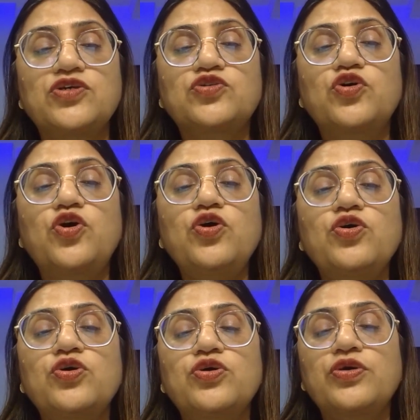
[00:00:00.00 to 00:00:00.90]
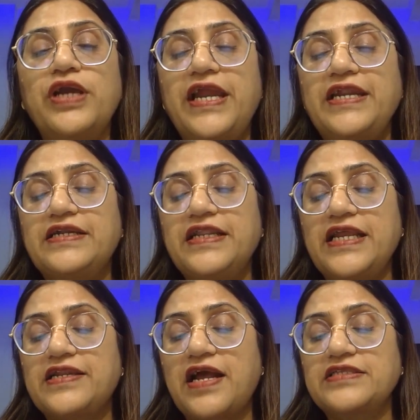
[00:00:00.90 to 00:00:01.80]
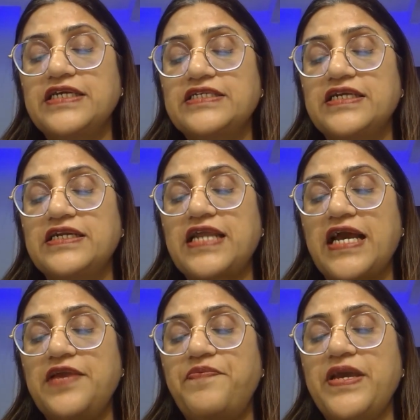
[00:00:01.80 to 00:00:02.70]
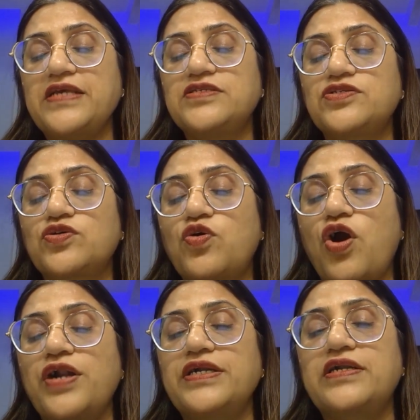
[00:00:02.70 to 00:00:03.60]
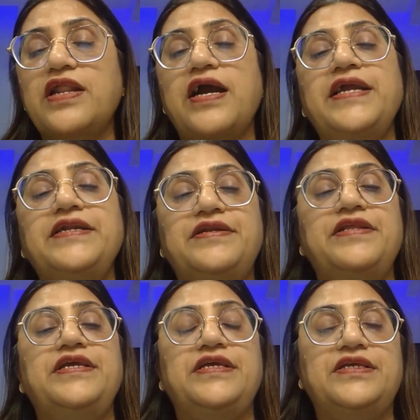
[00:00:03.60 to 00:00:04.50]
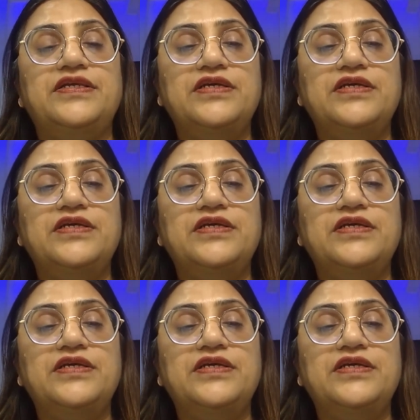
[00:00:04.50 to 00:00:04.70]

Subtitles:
So entry transaction type is contra entry.